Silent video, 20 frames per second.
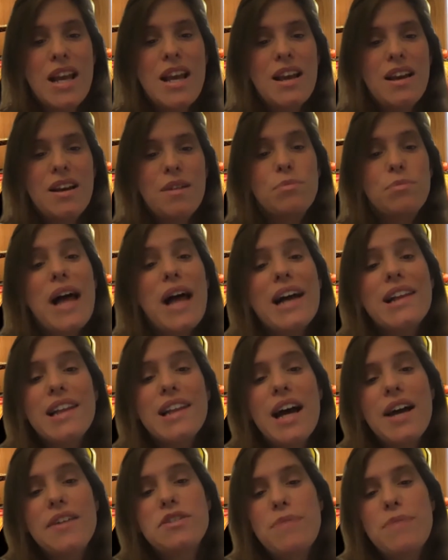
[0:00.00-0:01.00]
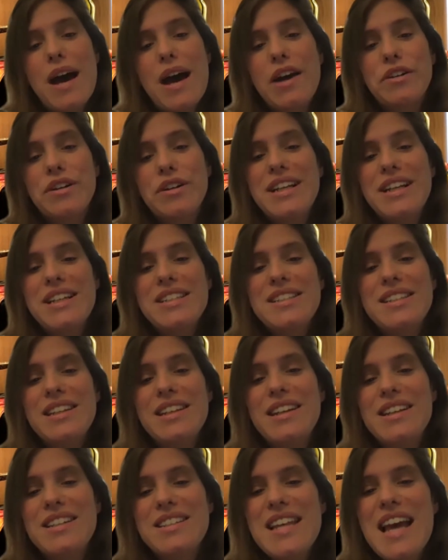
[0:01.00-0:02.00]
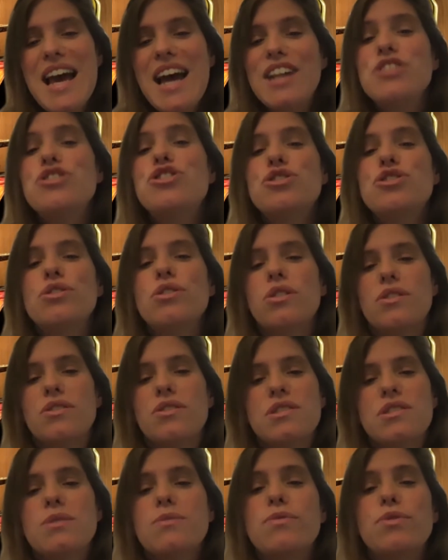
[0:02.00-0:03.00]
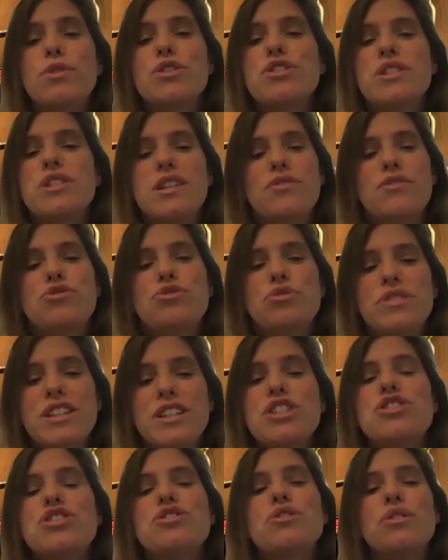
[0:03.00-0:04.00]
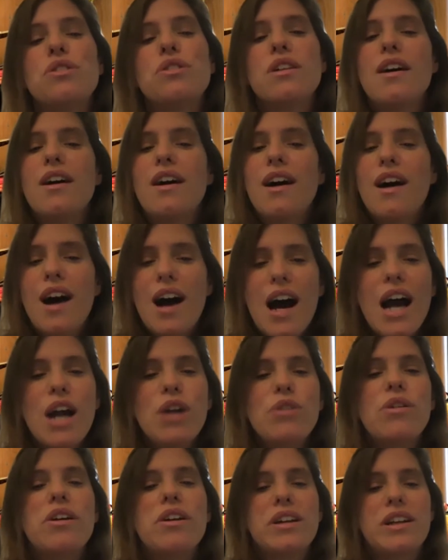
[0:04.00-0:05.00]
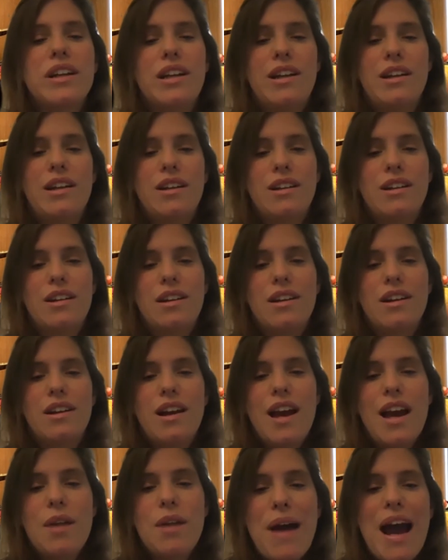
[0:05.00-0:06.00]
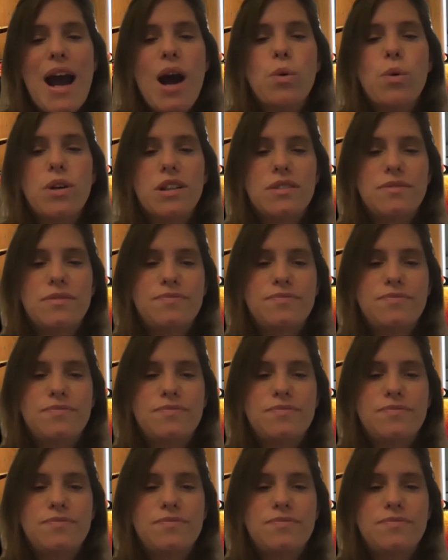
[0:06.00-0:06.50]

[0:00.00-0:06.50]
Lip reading: Black Lives Matter is an intentional subversion of traditional hierarchy and power.